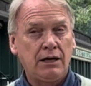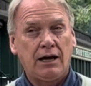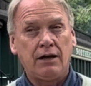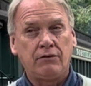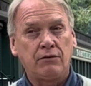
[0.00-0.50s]

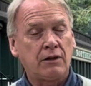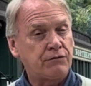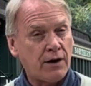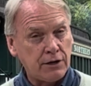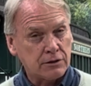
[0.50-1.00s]
and the
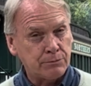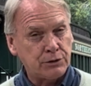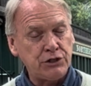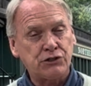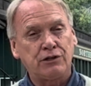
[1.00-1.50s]
final
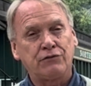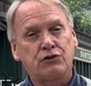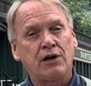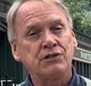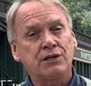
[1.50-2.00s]
completion of the
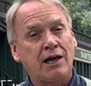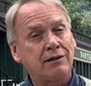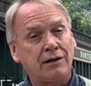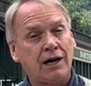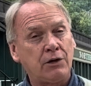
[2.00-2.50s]

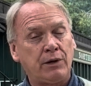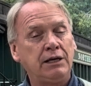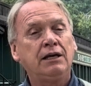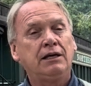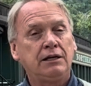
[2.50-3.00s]
Trans-Canada Highway
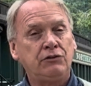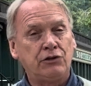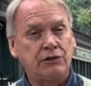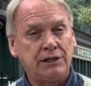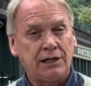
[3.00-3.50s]
in
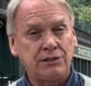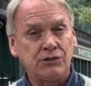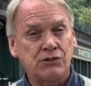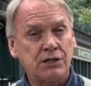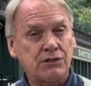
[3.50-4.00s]
the early
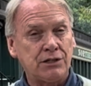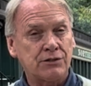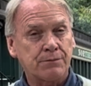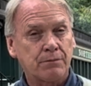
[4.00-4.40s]
1960s.